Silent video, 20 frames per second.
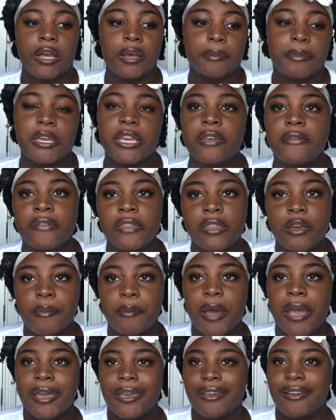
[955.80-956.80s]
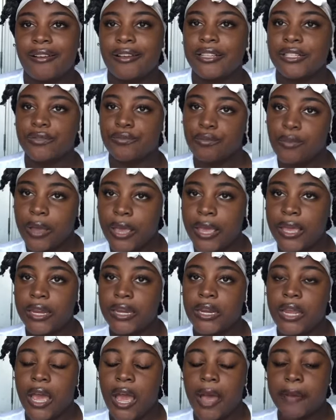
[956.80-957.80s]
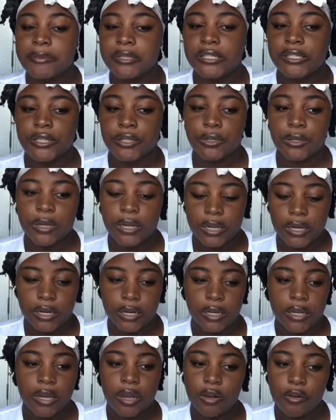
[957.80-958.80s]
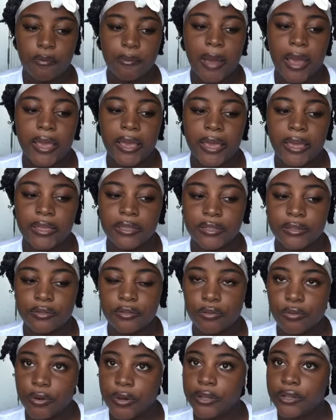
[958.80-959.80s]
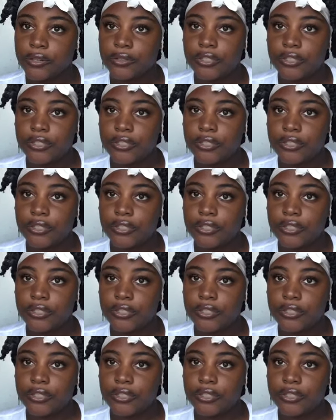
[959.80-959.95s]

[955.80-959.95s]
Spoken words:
Even though my hair is wet, I'm still going to coat my hands in oil